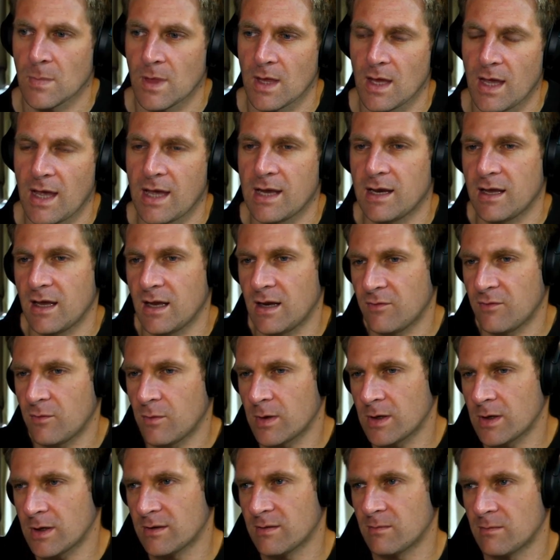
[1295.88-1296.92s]
And if
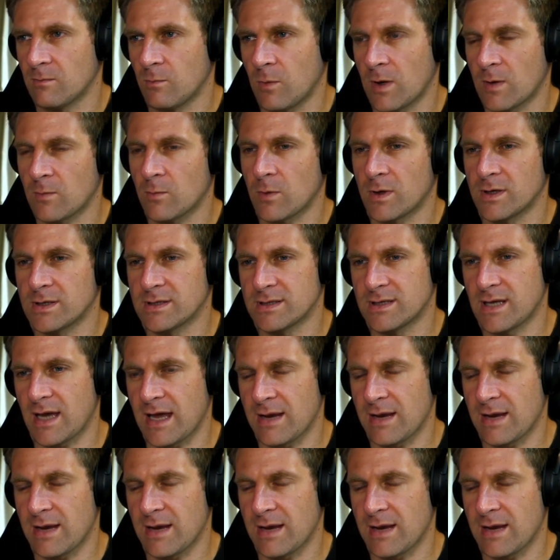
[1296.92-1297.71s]
one wanted to